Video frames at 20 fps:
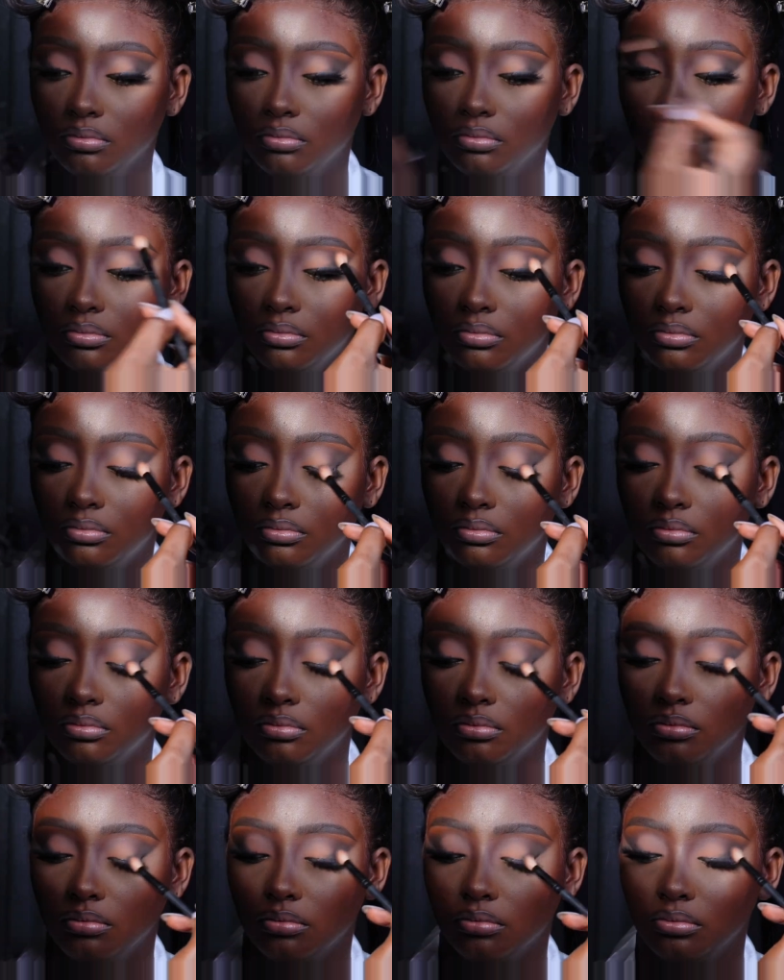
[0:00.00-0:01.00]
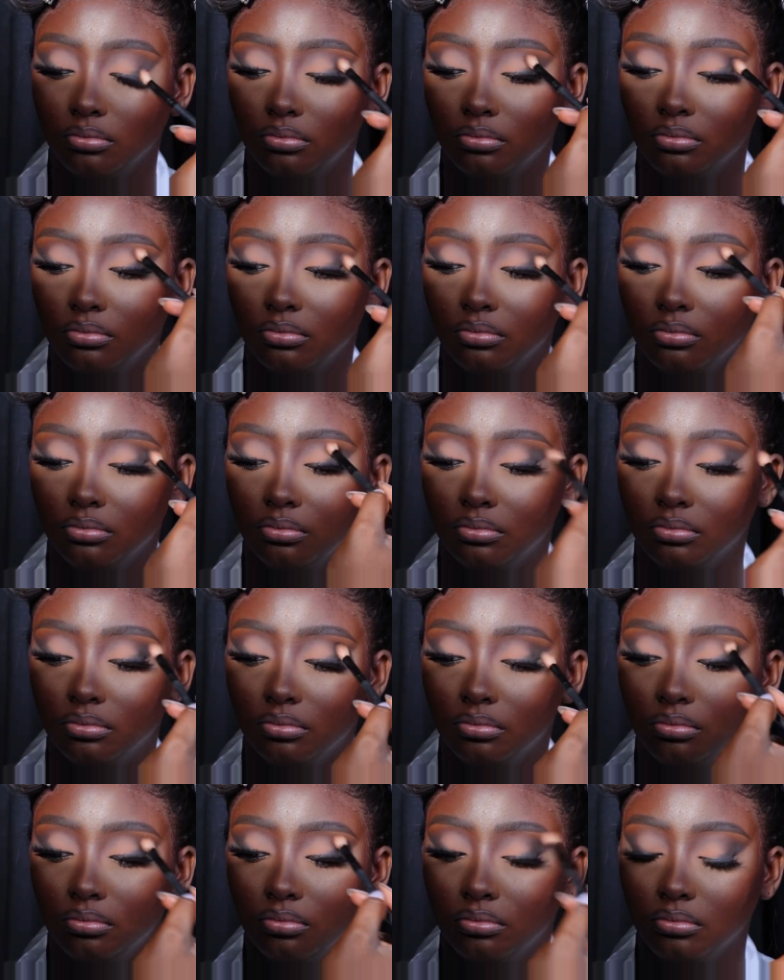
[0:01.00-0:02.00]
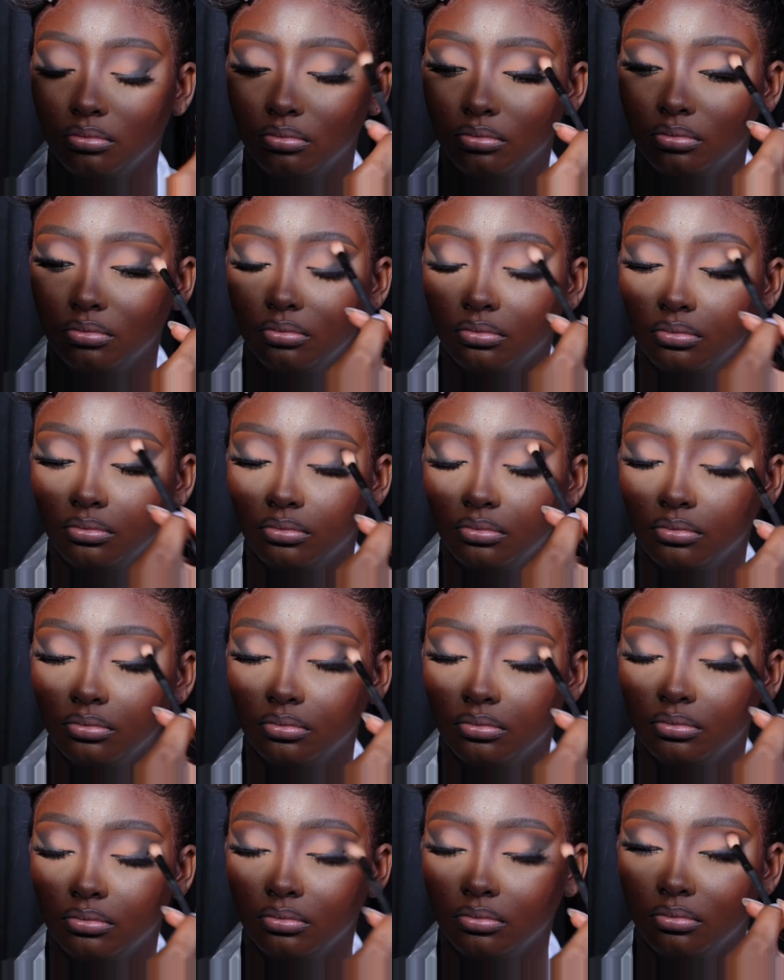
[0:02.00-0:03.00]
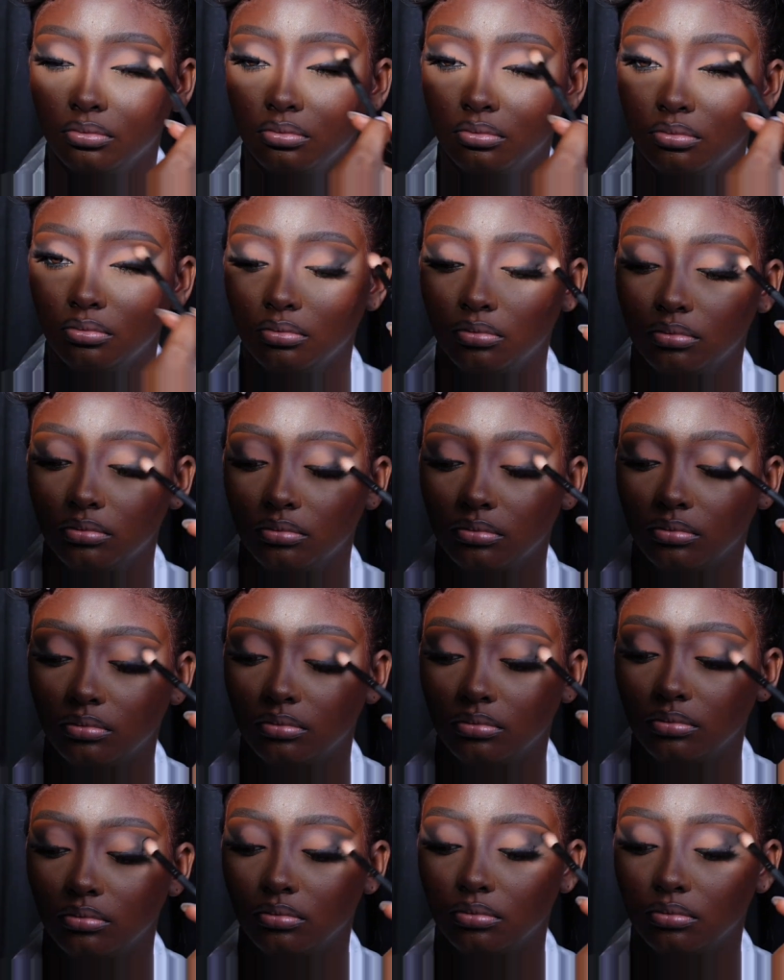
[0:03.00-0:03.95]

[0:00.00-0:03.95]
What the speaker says: Nobody speaks.